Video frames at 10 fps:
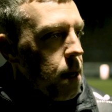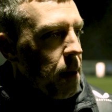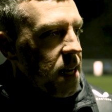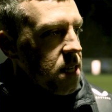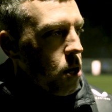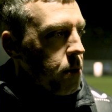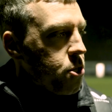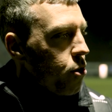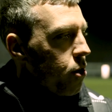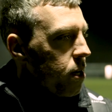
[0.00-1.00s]
Players had
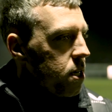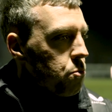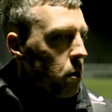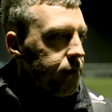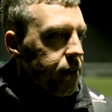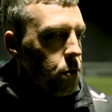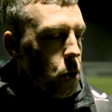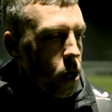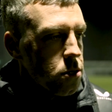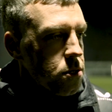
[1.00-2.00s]
opportunities,
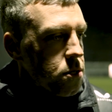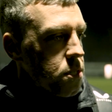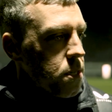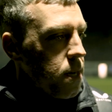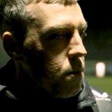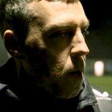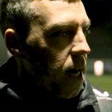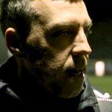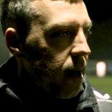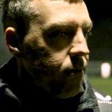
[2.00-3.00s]
1v1s in
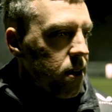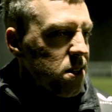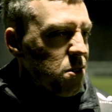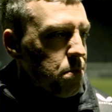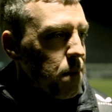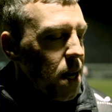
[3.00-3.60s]
wide areas.